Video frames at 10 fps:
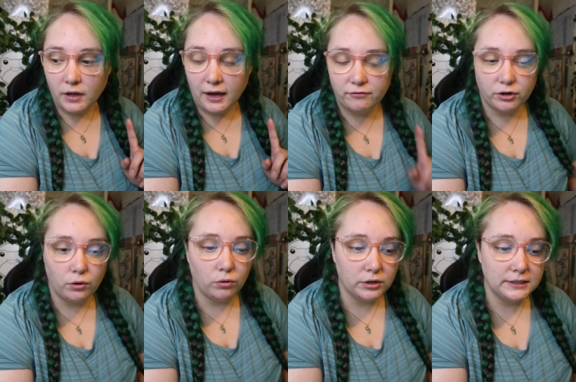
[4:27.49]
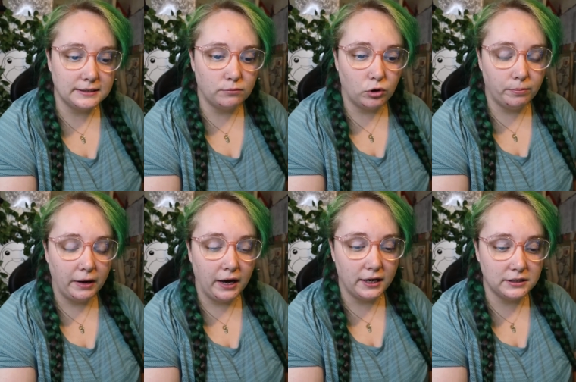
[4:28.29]
I've recorded some more
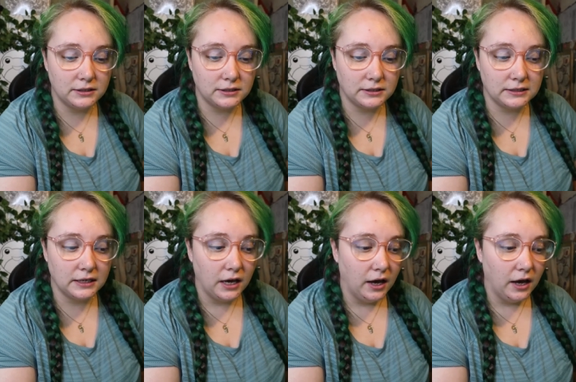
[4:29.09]
puns.